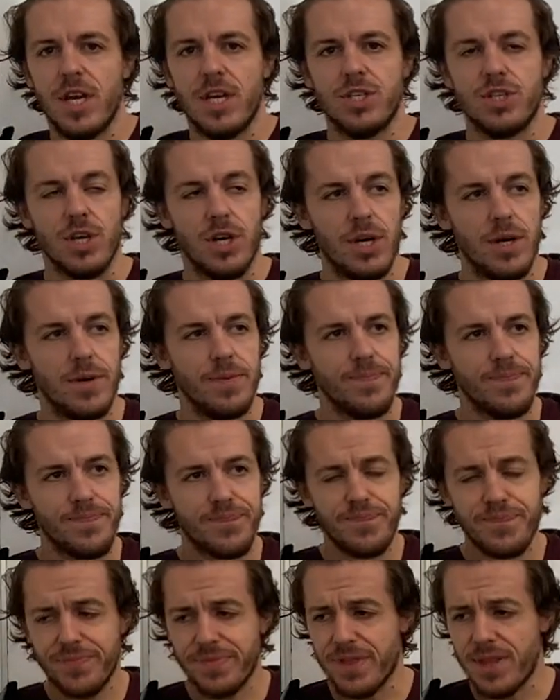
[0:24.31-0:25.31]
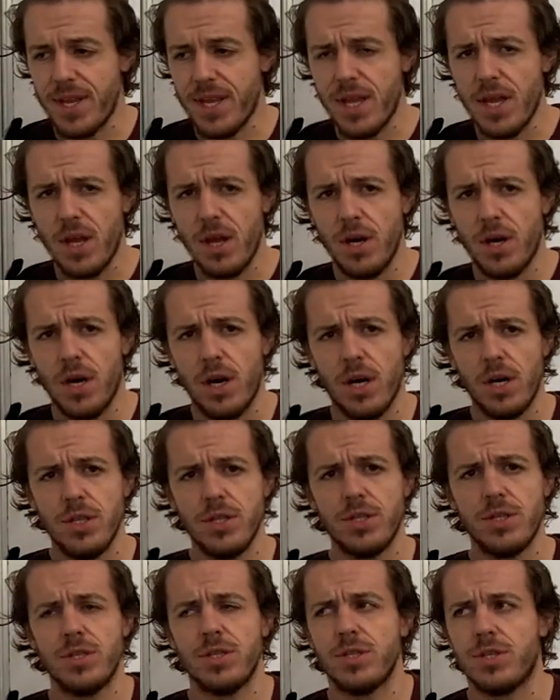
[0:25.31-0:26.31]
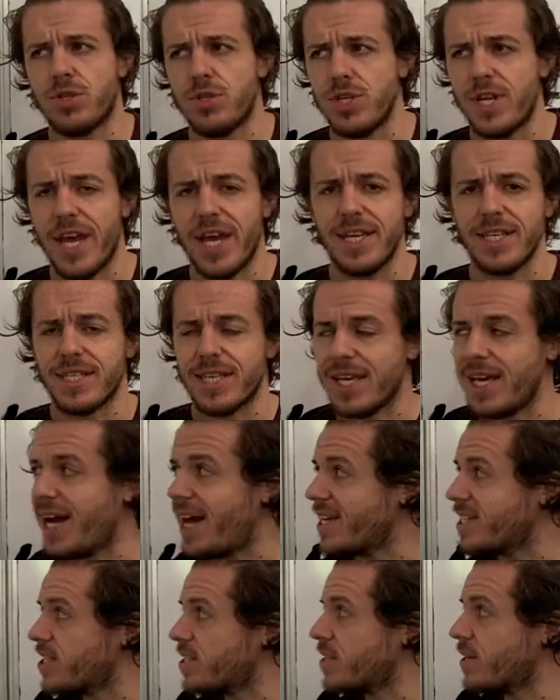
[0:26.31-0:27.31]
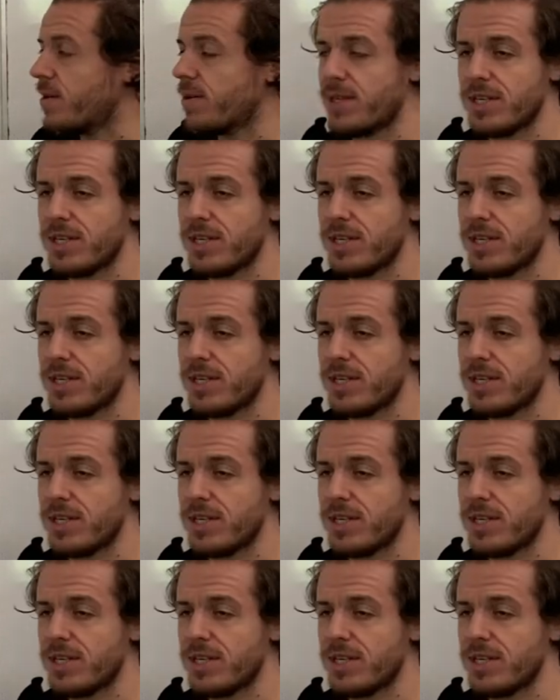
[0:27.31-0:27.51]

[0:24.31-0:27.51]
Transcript: So on today's class,